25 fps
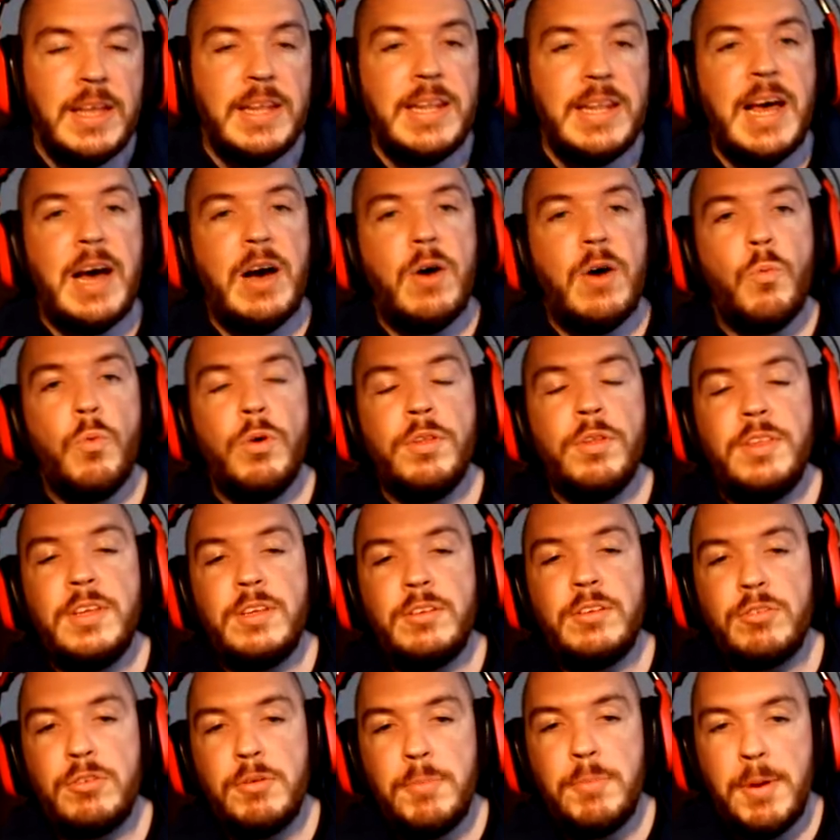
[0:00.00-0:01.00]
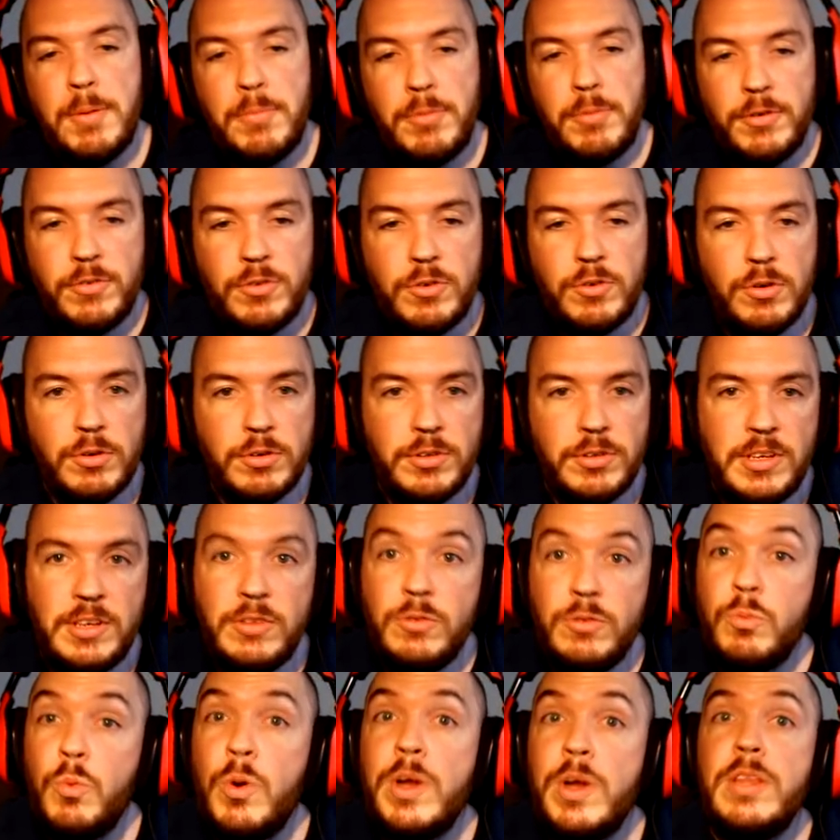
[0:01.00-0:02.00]
Now, one thing to remember, of course,
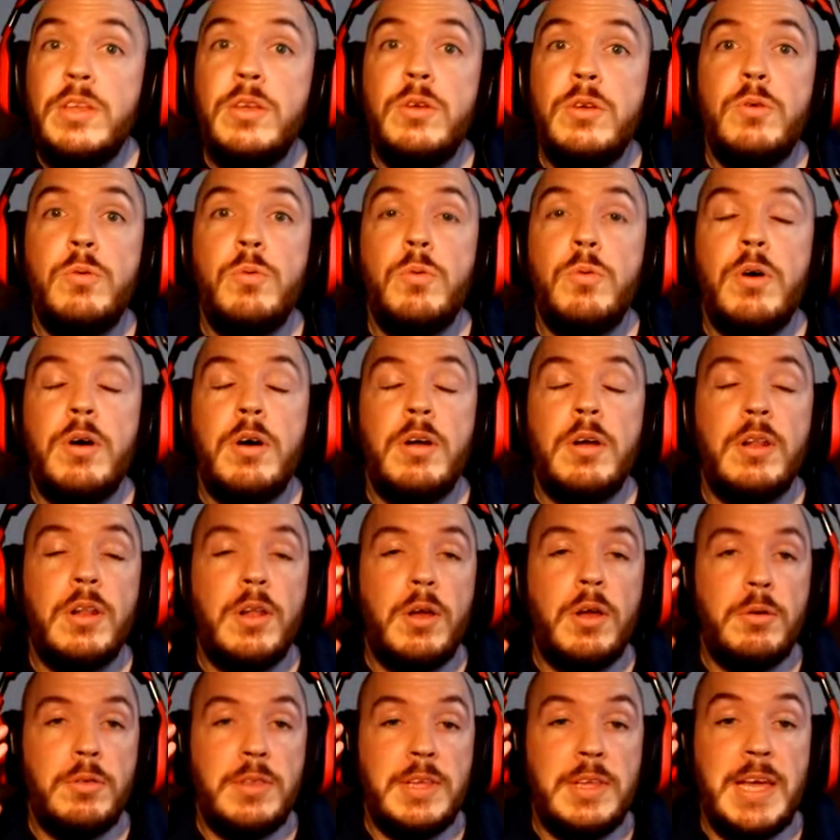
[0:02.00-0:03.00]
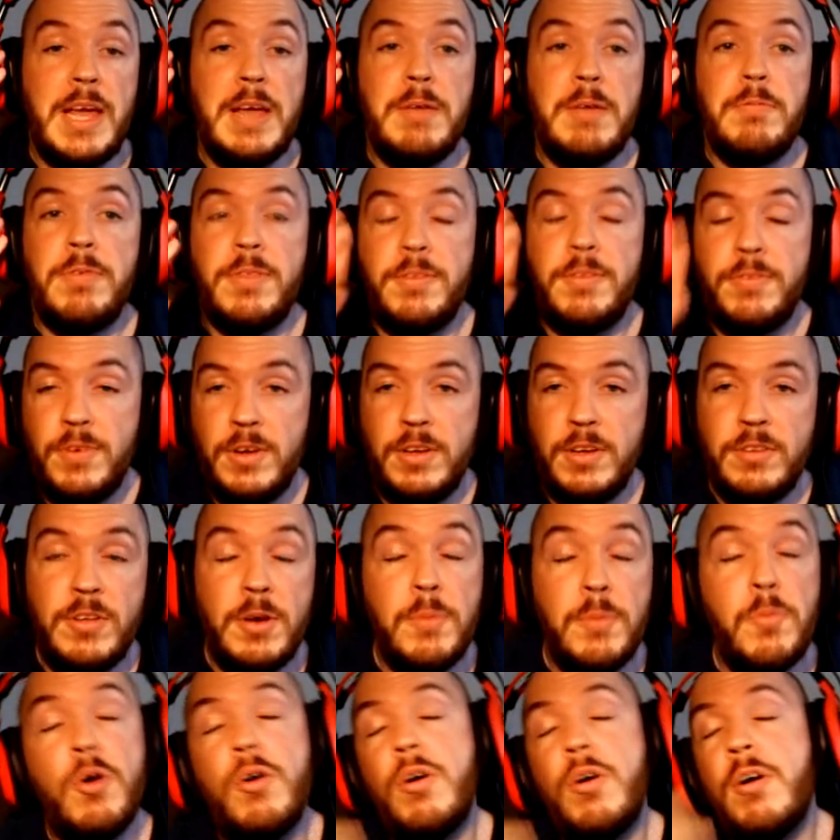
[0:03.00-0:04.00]
is when you load the game for the first
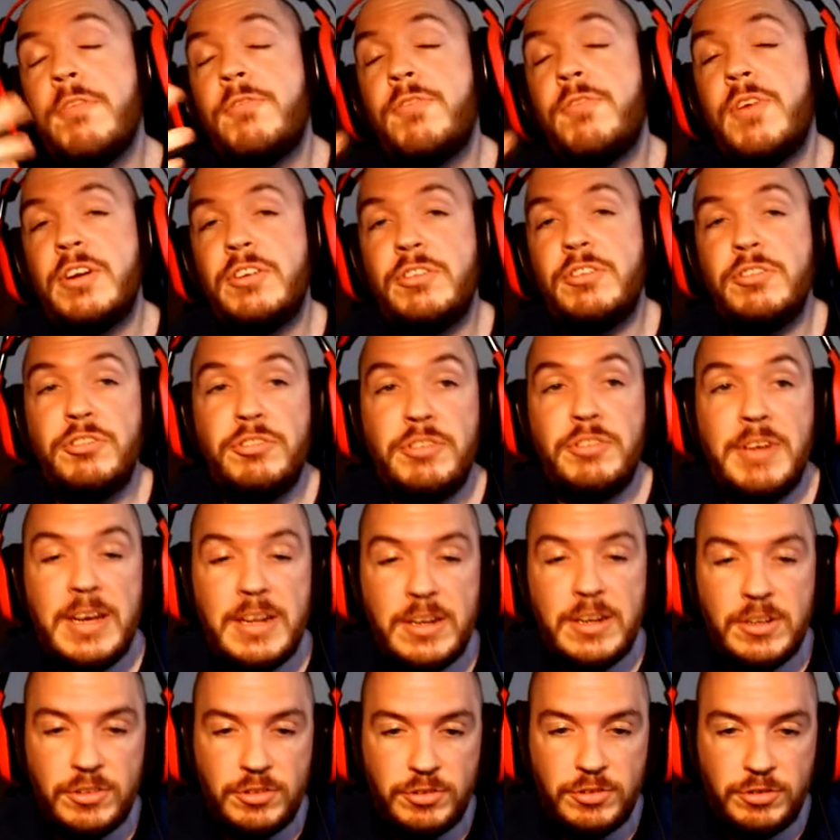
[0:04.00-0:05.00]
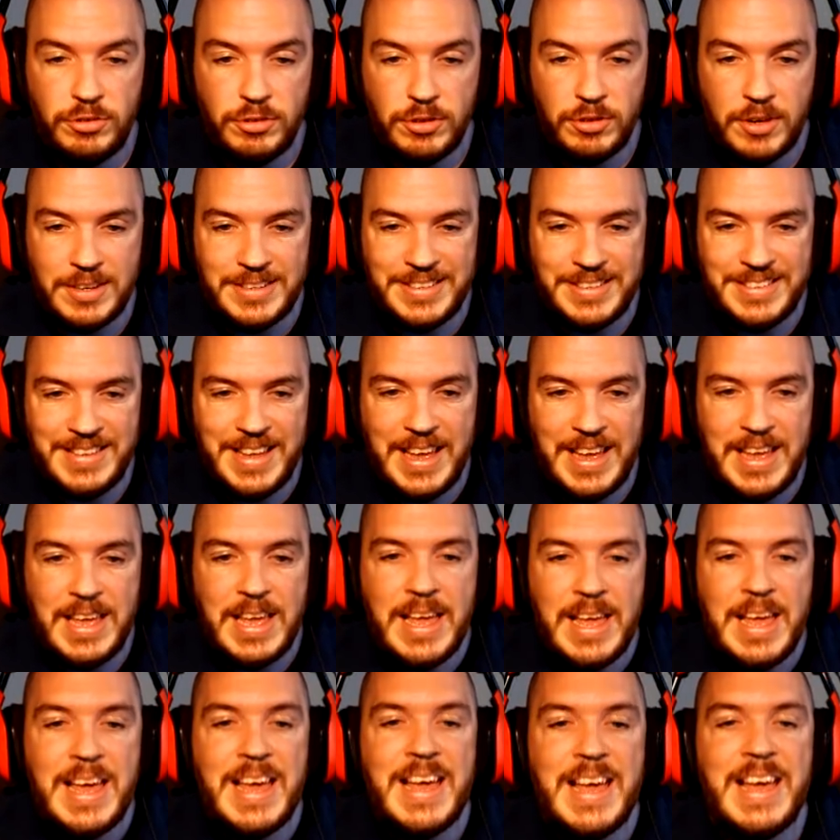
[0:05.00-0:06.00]
time, or a fresh shader, should I
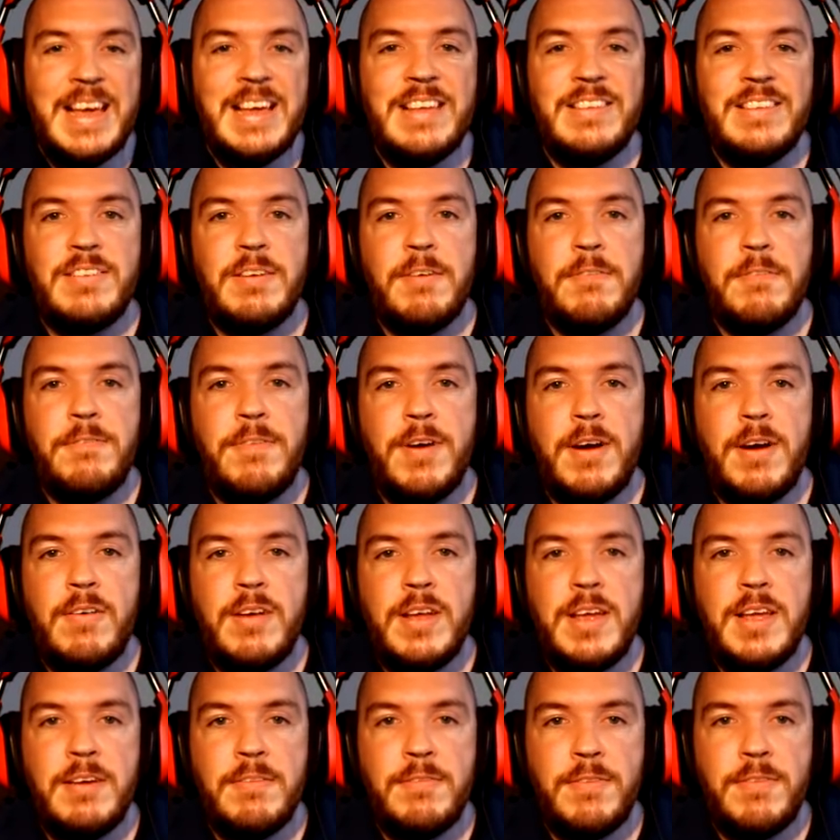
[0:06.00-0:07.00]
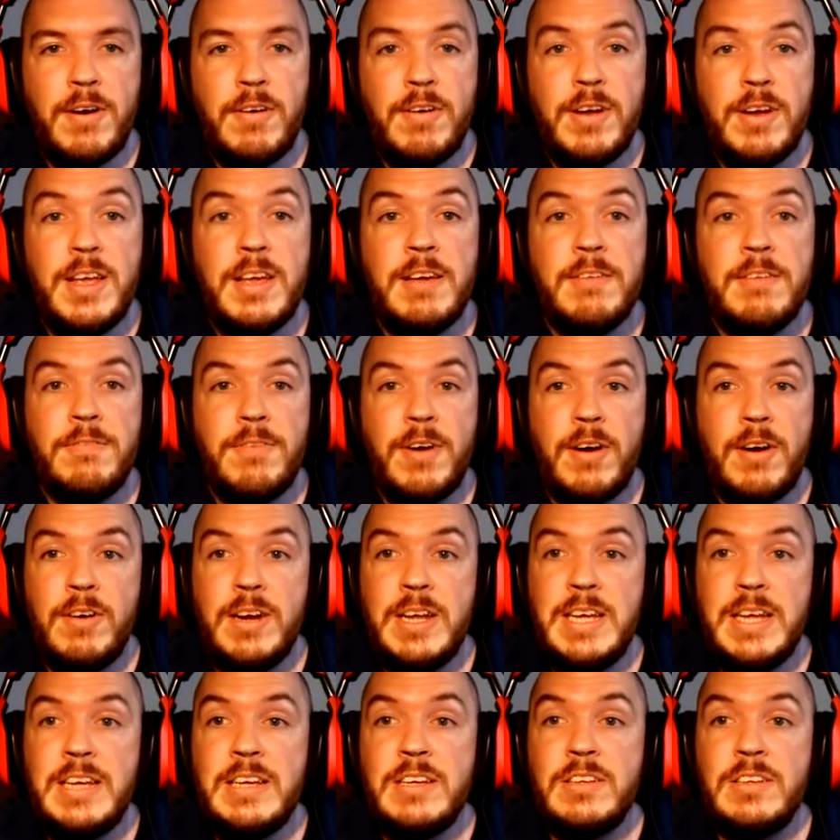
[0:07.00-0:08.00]
say, it's very, very,
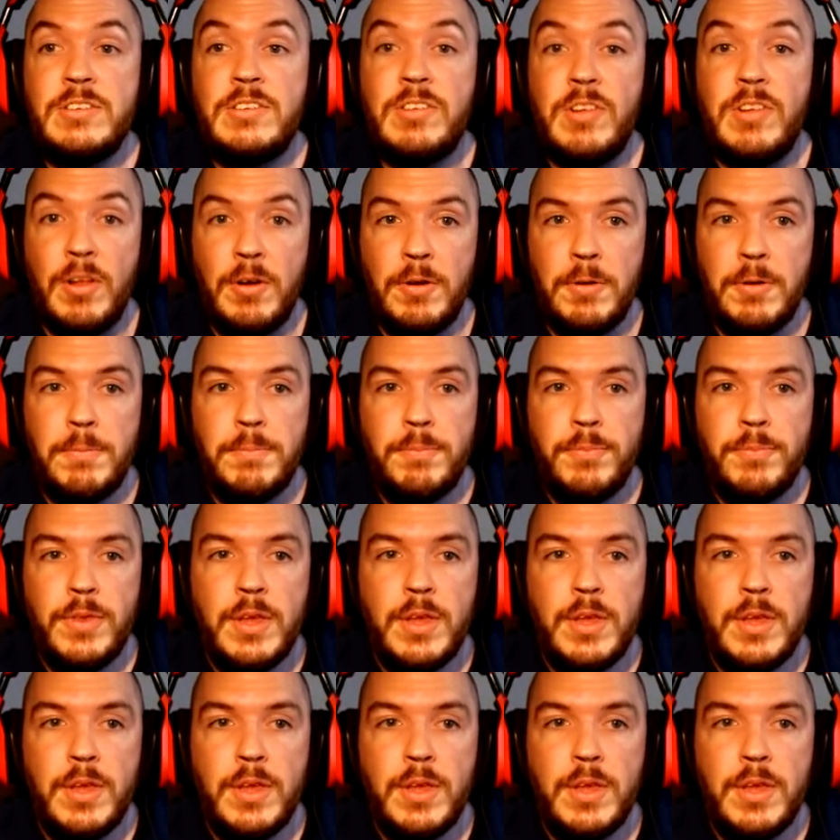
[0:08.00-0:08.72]
very slow.